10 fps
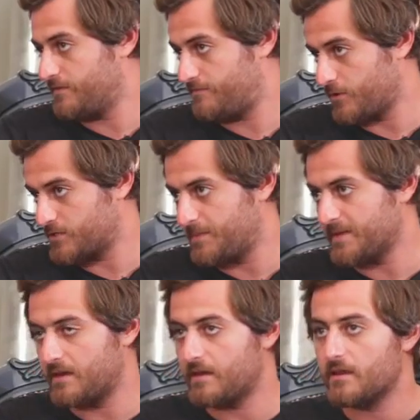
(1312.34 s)
they've
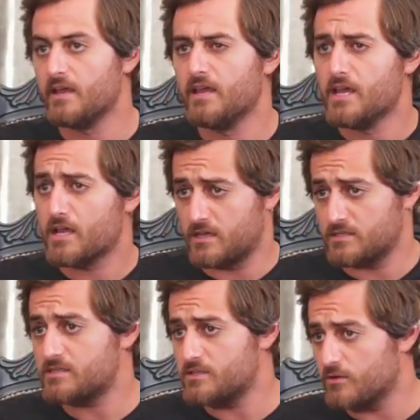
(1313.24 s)
participated in, because
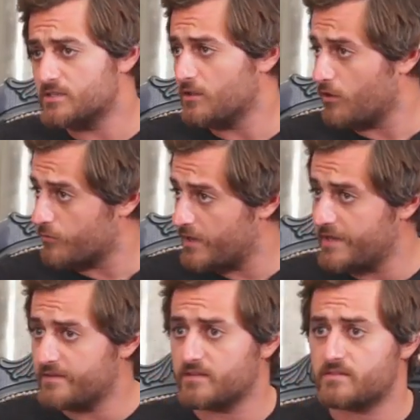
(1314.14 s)
it's it's a long
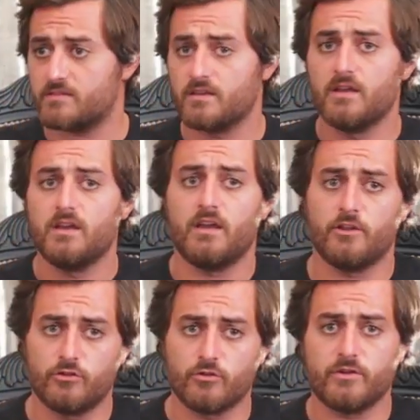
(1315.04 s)
race, it's
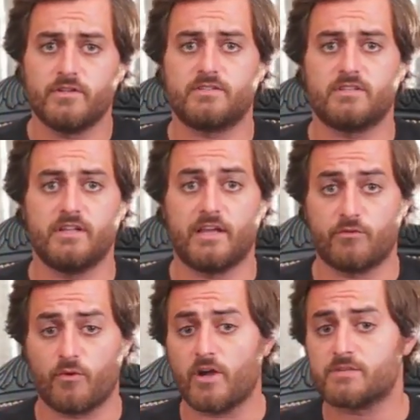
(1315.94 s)
endurance,
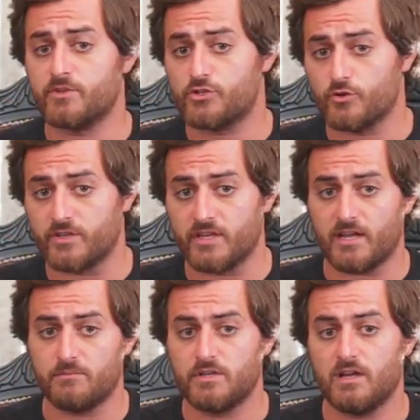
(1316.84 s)
it requires maturity. And
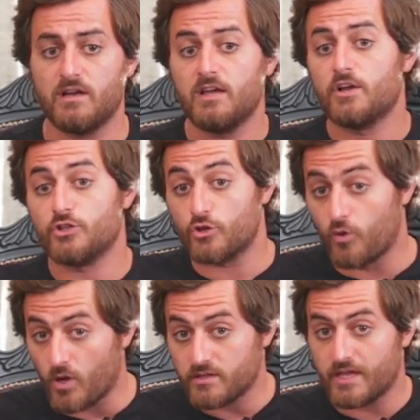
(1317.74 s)
alhamdulillah, the
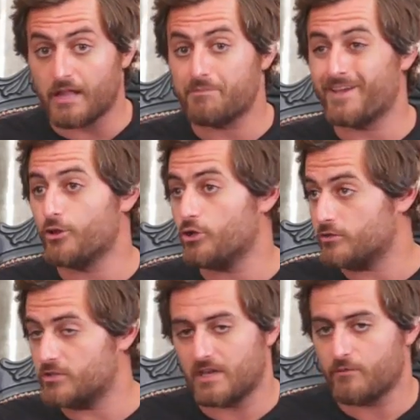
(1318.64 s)
quad helped me a lot,
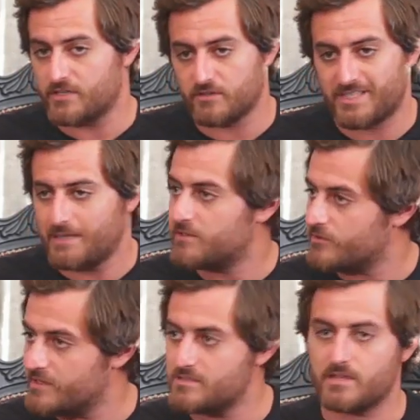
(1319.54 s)
because I race on the same
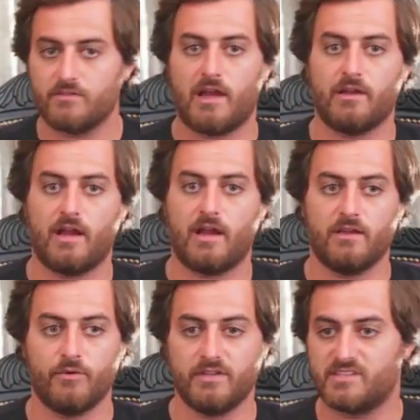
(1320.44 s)
terrains, I
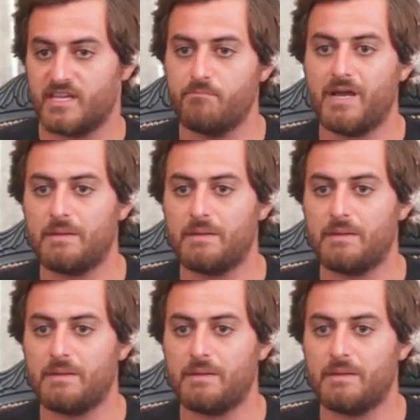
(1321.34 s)
read the same